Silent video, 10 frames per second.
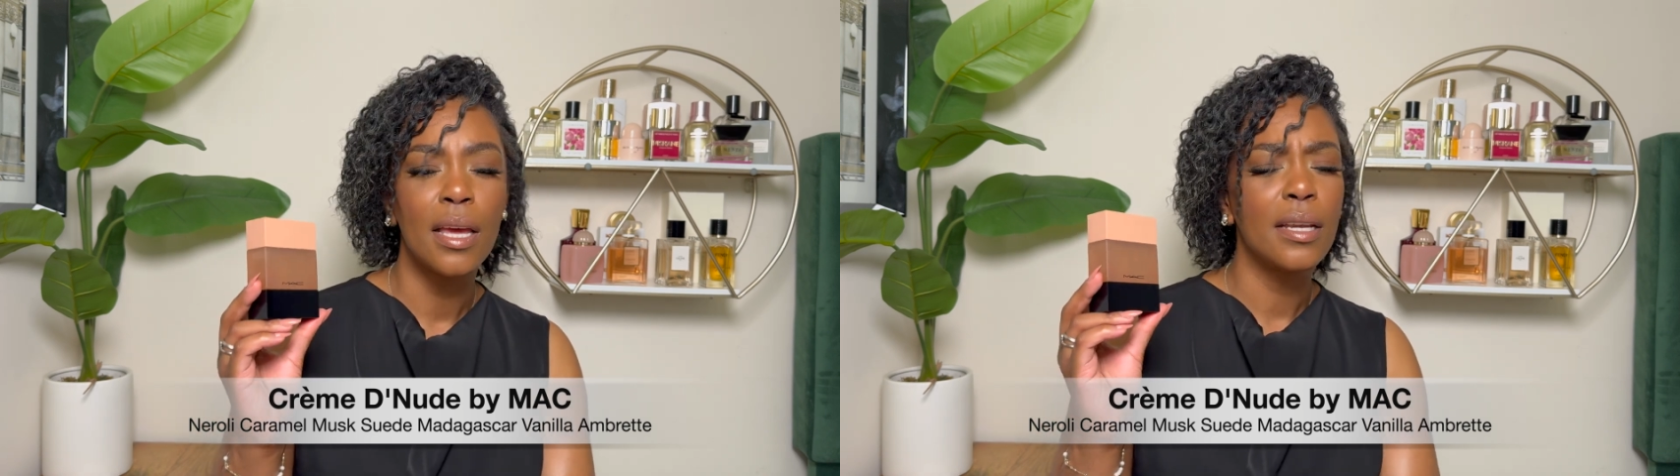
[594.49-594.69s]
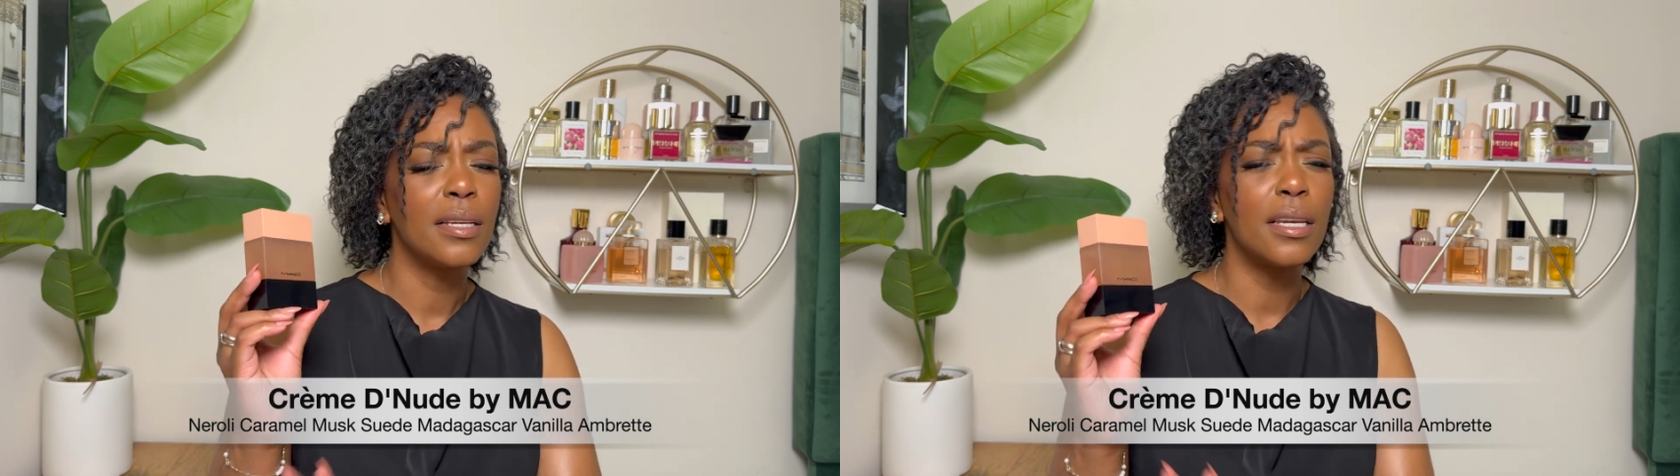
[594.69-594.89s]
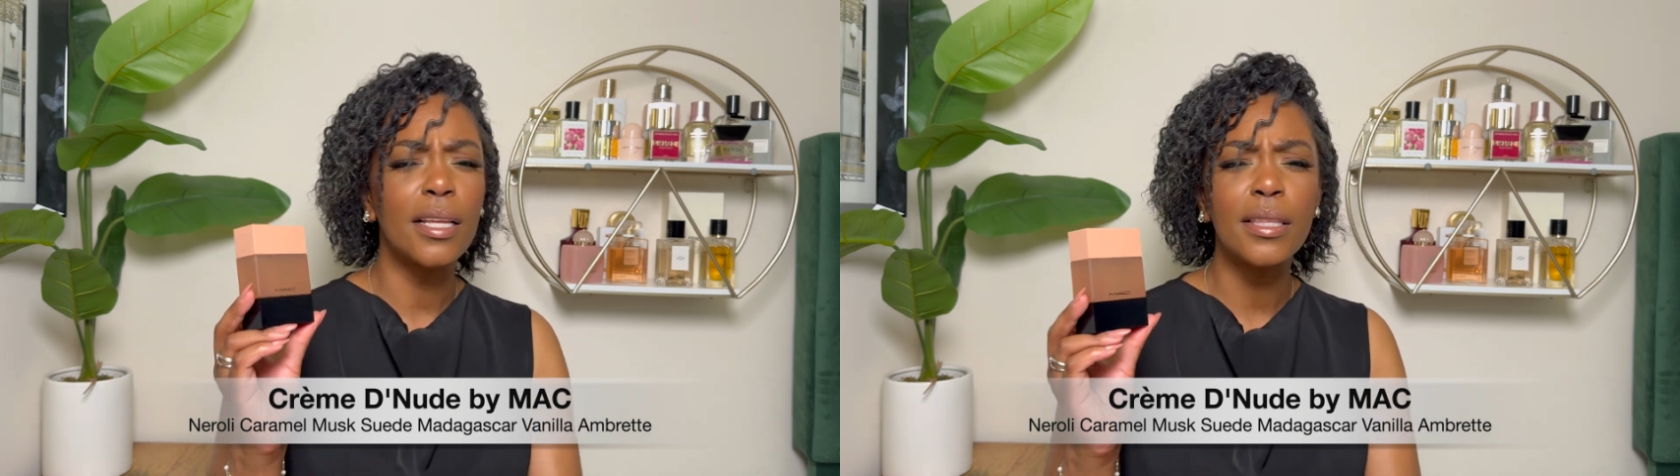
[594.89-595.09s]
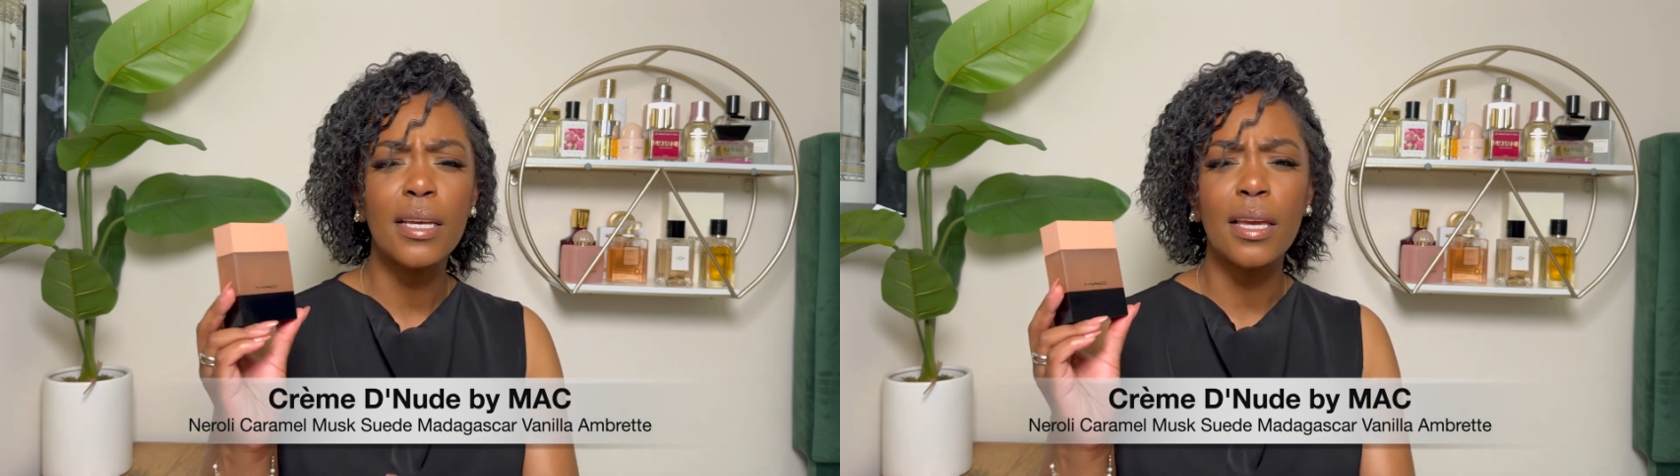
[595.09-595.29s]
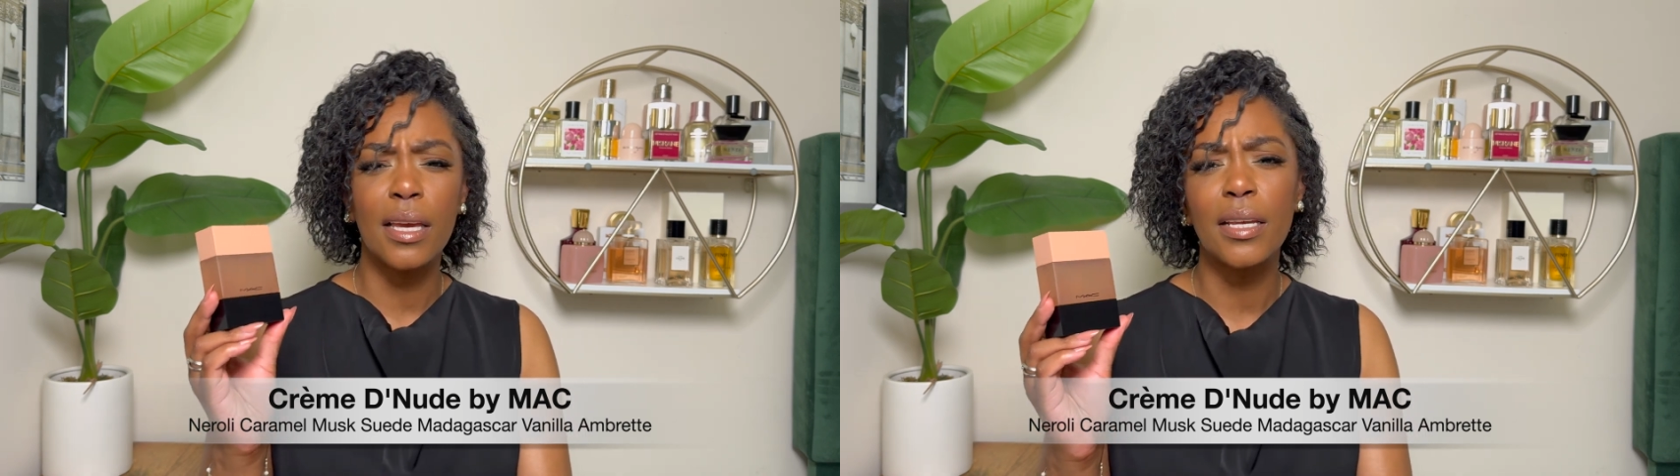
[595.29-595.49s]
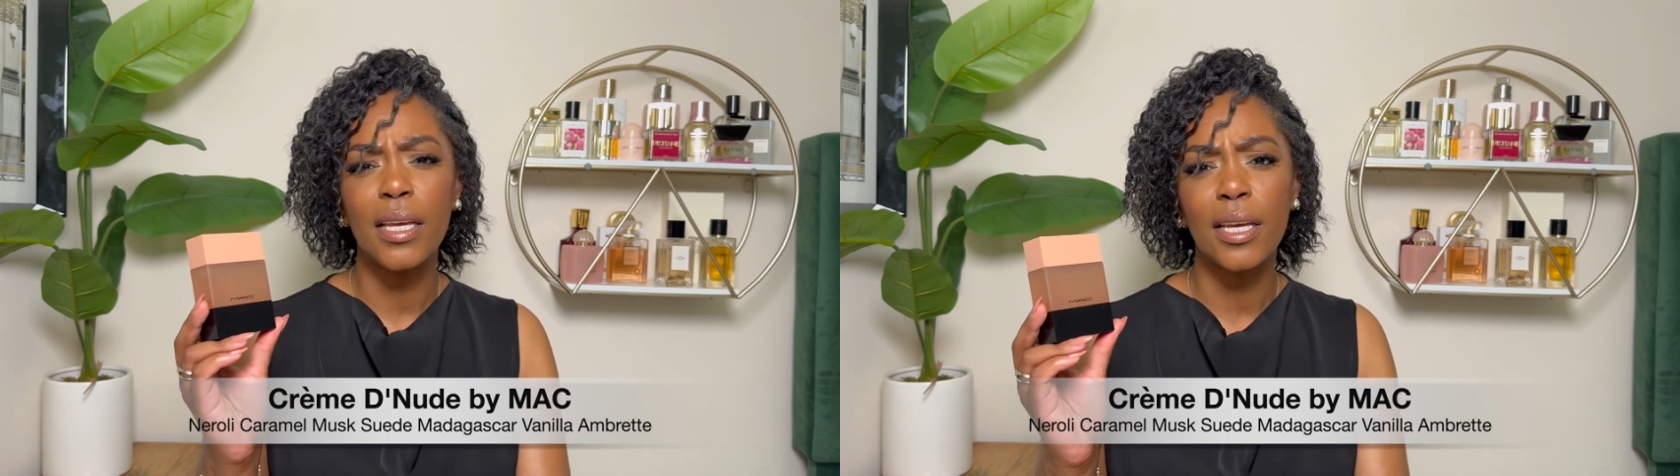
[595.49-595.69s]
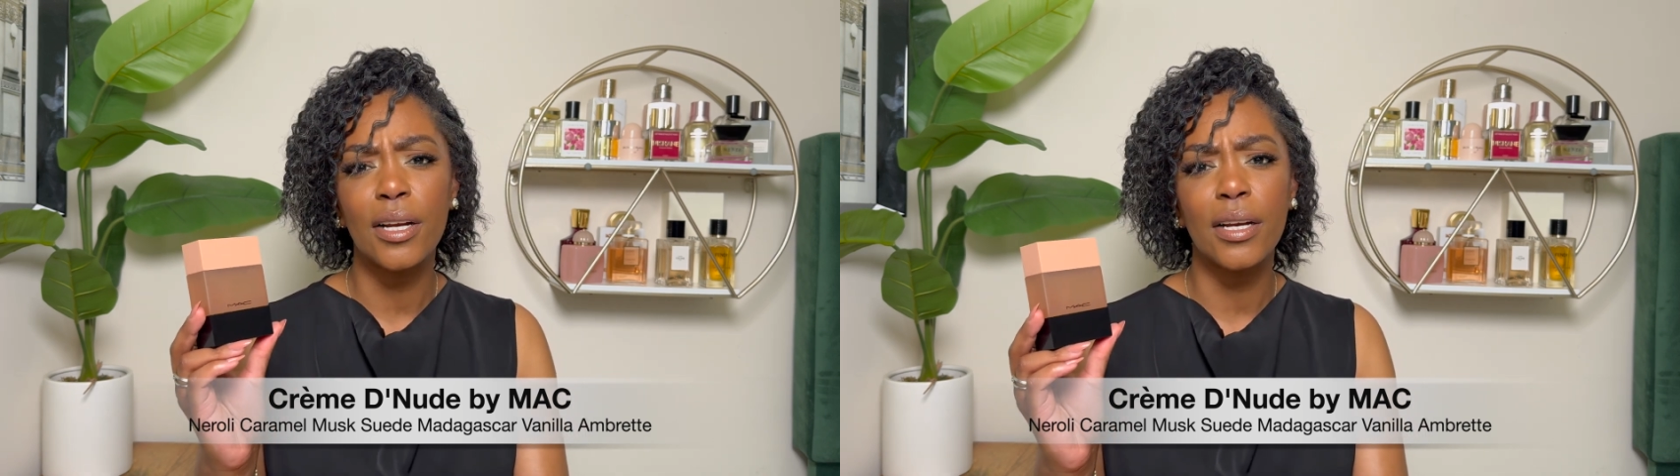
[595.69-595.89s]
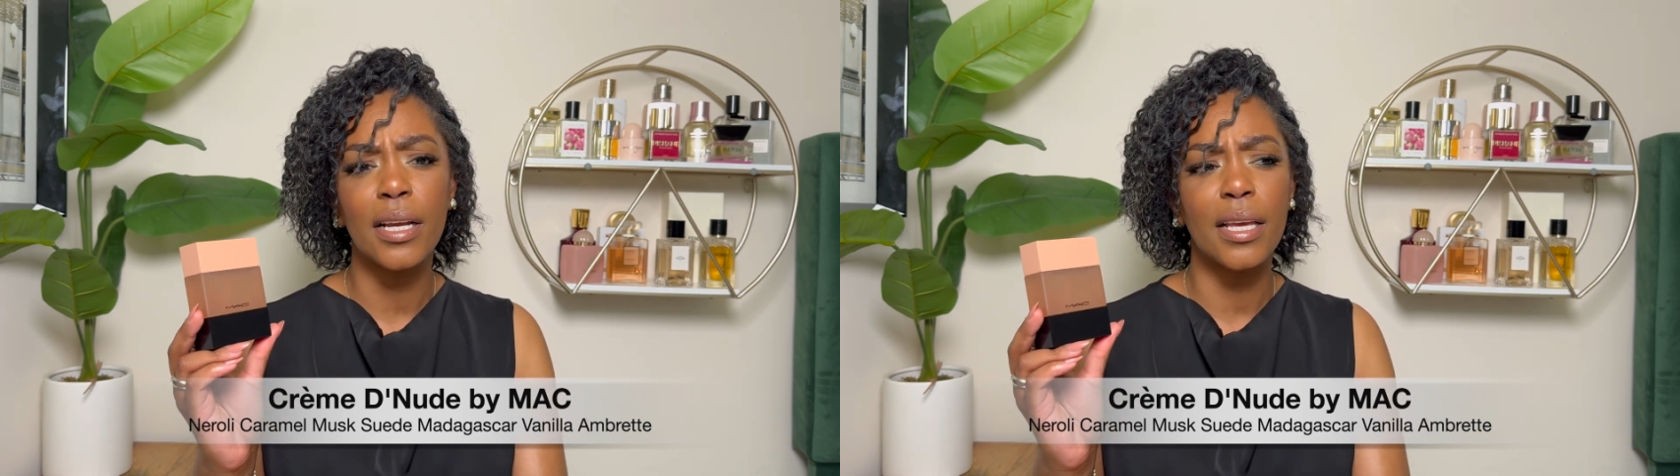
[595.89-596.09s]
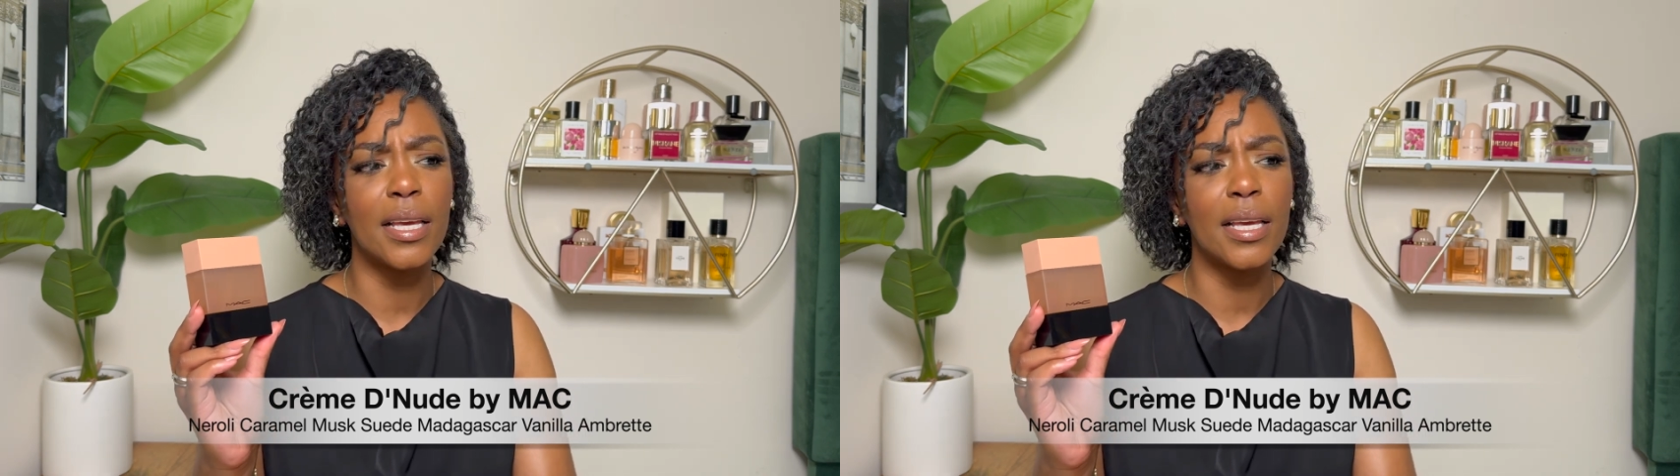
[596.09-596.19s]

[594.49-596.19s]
Nothing in here